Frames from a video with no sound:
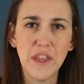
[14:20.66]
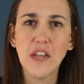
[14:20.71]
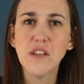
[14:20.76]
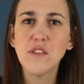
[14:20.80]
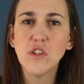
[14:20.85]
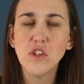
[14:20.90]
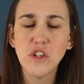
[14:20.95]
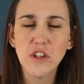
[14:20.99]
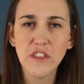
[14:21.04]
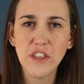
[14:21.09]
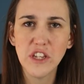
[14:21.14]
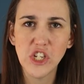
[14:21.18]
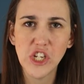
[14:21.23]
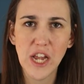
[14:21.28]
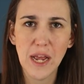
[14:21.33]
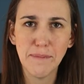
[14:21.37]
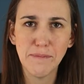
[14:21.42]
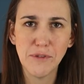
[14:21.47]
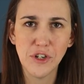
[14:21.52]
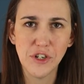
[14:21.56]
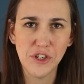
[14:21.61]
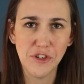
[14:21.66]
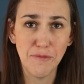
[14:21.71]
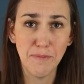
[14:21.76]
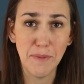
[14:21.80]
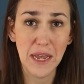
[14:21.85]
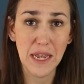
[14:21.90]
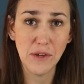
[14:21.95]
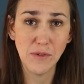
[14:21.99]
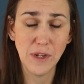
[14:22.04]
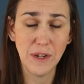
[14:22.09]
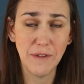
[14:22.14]
also took the chapters of
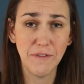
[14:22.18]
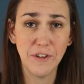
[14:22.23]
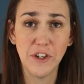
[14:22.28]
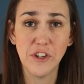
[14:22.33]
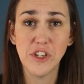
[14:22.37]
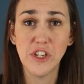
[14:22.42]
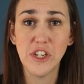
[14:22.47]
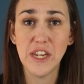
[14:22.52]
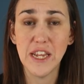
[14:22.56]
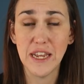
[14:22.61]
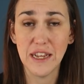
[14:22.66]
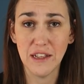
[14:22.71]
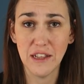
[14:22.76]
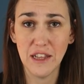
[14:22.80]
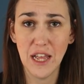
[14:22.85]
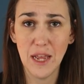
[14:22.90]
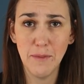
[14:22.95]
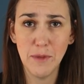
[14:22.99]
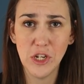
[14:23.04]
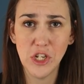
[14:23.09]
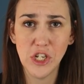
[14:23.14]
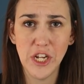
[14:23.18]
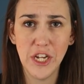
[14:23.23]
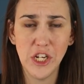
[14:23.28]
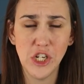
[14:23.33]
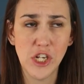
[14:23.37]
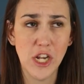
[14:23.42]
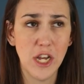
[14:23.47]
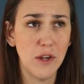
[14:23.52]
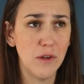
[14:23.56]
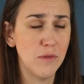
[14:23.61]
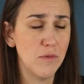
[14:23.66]
biodiversity and climate change
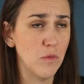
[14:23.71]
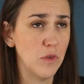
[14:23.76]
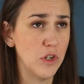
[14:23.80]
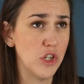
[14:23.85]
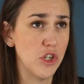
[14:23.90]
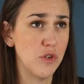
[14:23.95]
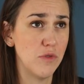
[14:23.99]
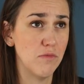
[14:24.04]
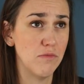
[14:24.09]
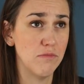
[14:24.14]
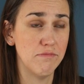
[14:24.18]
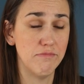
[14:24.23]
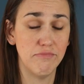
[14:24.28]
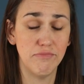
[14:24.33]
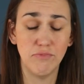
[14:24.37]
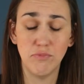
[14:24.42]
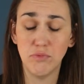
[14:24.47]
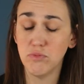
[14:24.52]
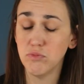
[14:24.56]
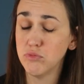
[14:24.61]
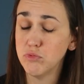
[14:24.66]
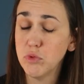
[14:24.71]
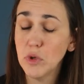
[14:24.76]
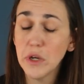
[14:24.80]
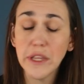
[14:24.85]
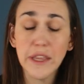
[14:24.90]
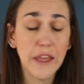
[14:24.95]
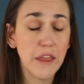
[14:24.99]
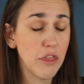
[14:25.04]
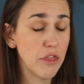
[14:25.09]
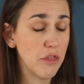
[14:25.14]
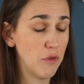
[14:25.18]
out, which
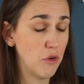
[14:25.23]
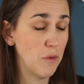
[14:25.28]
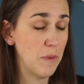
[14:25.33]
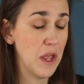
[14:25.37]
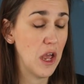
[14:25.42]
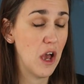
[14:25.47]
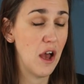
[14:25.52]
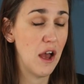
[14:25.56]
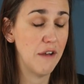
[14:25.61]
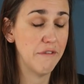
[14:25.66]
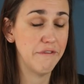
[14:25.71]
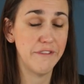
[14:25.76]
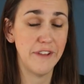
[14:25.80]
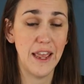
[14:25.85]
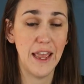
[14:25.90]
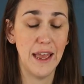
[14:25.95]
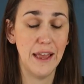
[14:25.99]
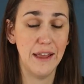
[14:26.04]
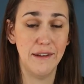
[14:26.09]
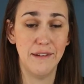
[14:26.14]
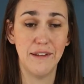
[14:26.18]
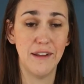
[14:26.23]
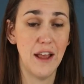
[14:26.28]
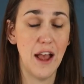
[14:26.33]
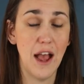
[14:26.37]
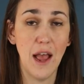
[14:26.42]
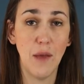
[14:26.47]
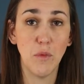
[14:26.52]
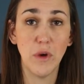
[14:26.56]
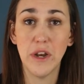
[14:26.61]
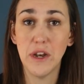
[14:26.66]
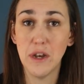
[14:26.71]
really threw me off, and I
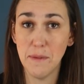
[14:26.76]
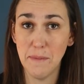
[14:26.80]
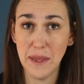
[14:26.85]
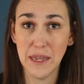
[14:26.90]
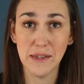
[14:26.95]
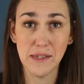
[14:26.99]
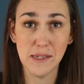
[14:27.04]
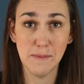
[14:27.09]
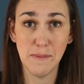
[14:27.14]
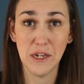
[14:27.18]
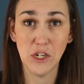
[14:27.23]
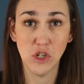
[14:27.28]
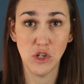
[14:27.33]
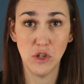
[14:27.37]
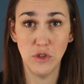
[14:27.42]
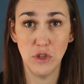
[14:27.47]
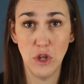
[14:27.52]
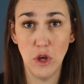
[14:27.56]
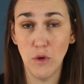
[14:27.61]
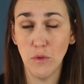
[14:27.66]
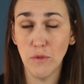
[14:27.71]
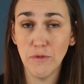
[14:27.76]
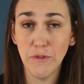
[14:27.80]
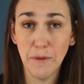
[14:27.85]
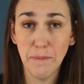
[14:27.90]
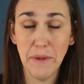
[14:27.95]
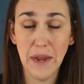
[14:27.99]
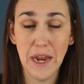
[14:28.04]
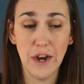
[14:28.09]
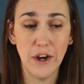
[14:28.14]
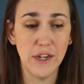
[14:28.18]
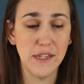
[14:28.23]
wanted to make a special note for
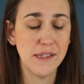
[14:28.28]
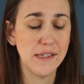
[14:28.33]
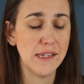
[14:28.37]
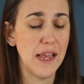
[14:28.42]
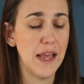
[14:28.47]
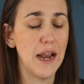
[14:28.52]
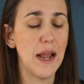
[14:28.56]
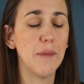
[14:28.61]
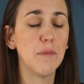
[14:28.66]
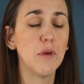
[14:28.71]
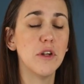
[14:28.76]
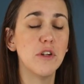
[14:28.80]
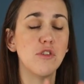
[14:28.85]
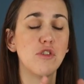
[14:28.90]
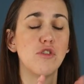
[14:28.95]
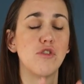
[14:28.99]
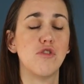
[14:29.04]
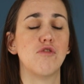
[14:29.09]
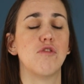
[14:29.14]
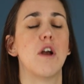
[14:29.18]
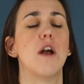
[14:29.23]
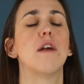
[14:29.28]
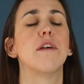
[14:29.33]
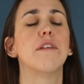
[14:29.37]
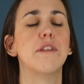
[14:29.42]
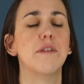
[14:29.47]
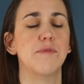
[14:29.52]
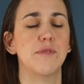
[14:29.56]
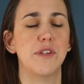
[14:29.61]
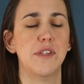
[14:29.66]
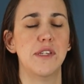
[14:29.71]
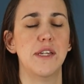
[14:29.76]
parents. And I'm going to strongly
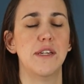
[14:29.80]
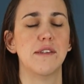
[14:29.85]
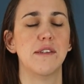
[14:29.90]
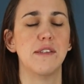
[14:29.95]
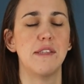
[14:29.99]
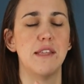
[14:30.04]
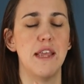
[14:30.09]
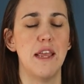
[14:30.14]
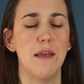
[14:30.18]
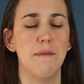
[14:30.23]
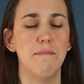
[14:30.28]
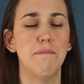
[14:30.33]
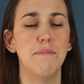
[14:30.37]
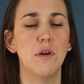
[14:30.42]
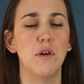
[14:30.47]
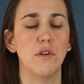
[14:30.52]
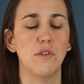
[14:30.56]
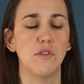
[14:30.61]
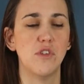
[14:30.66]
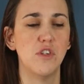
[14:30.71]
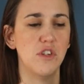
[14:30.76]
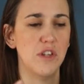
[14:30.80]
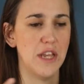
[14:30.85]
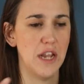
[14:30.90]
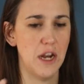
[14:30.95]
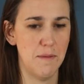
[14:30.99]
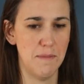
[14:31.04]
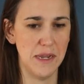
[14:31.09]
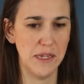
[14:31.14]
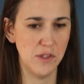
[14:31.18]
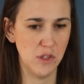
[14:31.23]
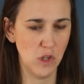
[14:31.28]
resist the impulse to get on
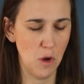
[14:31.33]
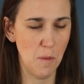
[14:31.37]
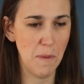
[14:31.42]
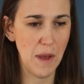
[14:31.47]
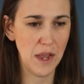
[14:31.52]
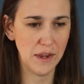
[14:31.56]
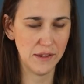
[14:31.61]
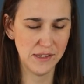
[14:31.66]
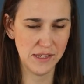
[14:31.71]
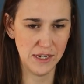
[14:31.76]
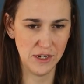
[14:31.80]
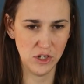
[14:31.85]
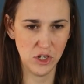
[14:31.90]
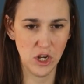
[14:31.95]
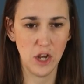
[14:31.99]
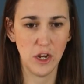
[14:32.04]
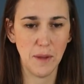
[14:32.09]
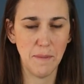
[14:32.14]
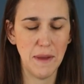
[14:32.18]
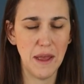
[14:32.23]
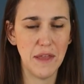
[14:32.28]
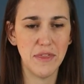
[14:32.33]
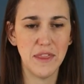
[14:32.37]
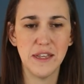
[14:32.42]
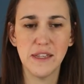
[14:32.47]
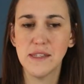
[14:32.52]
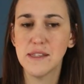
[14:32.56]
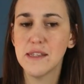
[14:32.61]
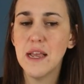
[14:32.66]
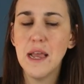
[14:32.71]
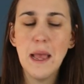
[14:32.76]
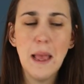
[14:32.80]
my soapbox and talk about
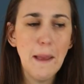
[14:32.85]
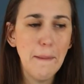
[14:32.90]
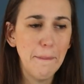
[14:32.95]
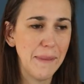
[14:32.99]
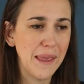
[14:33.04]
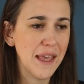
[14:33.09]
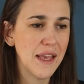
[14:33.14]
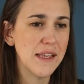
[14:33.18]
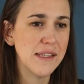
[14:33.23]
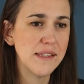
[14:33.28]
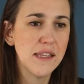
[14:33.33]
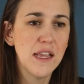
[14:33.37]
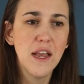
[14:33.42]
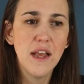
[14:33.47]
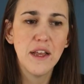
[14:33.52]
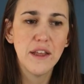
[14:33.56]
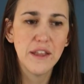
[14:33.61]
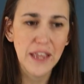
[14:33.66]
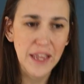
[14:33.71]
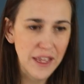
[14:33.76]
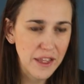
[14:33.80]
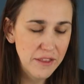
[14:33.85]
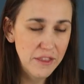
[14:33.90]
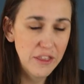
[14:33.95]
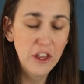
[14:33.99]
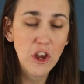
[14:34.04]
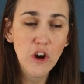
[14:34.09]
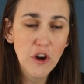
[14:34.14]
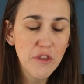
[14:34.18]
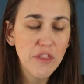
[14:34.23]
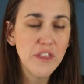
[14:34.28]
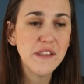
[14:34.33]
this, because the
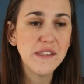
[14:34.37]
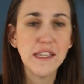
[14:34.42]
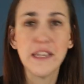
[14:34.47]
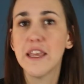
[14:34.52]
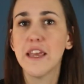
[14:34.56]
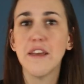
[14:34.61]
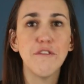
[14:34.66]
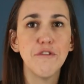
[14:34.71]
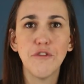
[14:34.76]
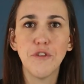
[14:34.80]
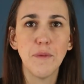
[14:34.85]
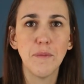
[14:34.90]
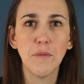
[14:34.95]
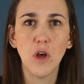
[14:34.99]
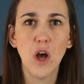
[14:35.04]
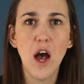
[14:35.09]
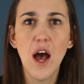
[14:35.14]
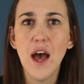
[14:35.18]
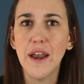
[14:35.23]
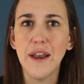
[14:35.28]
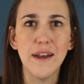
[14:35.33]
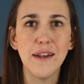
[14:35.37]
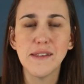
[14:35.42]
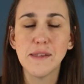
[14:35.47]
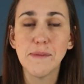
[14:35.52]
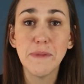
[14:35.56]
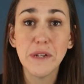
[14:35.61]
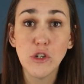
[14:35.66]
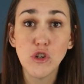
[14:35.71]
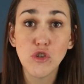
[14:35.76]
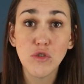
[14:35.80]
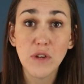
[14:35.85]
earth is a gift from God and has been
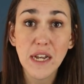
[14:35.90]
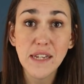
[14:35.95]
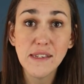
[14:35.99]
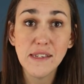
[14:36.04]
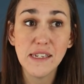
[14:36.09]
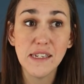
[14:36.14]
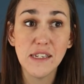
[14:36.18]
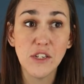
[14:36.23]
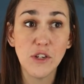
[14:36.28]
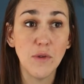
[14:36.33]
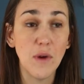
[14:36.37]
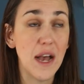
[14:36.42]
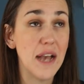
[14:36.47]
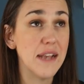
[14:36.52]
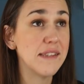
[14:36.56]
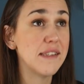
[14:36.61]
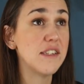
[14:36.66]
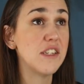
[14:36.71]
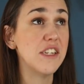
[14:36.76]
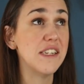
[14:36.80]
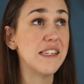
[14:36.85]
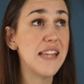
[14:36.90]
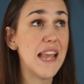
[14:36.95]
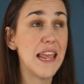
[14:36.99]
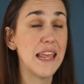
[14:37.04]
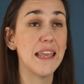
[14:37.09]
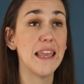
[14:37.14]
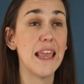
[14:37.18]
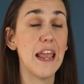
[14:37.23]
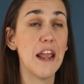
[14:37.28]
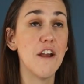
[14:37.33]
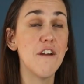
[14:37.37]
trusted to us to take
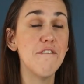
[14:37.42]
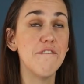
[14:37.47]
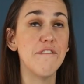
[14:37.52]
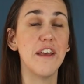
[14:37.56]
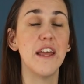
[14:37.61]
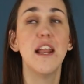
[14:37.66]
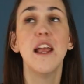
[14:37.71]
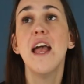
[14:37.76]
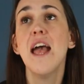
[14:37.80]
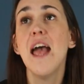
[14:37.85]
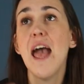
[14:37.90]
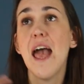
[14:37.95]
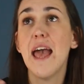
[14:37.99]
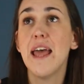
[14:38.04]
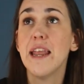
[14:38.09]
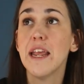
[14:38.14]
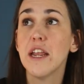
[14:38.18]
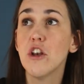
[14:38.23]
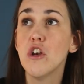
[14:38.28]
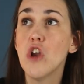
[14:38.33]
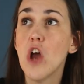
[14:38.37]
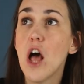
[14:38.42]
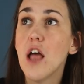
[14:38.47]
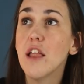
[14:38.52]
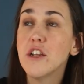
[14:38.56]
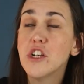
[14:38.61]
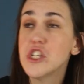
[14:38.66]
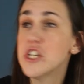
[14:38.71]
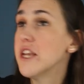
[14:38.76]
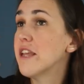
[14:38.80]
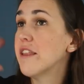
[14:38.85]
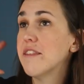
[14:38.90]
care of it. And
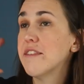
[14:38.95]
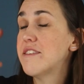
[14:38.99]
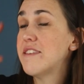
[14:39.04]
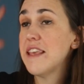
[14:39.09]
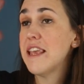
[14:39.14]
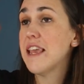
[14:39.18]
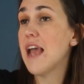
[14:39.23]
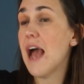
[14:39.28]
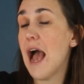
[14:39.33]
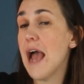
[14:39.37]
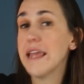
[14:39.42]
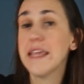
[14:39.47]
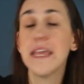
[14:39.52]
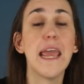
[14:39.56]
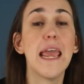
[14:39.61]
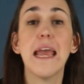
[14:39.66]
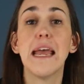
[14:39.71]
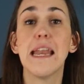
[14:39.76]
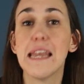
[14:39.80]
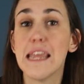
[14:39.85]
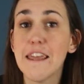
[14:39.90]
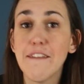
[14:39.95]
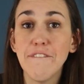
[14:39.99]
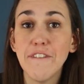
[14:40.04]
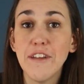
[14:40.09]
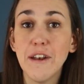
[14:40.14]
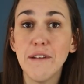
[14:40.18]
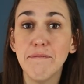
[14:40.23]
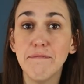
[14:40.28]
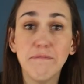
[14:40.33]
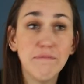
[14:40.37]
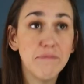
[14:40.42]
acknowledging, see, I can't
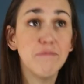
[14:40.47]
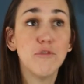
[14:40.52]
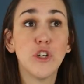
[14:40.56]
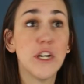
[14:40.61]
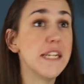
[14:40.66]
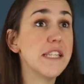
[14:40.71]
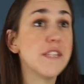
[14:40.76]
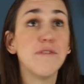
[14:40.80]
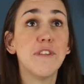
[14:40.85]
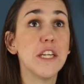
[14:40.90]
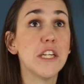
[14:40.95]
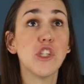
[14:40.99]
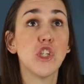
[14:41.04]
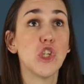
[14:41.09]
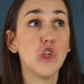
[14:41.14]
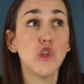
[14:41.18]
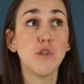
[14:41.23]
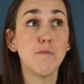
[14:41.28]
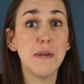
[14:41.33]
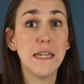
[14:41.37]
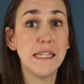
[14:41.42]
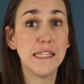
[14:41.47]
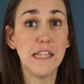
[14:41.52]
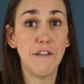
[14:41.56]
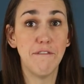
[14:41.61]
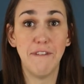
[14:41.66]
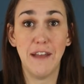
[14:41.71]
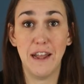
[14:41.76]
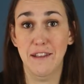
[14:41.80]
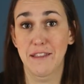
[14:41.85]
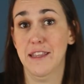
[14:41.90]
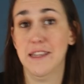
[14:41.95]
even gracefully excuse myself
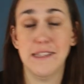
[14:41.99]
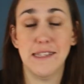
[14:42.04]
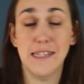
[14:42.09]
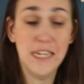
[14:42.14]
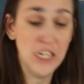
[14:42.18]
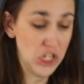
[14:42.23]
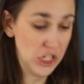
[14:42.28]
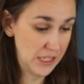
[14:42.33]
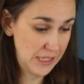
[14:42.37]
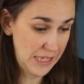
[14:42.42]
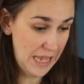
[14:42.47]
out of this. I just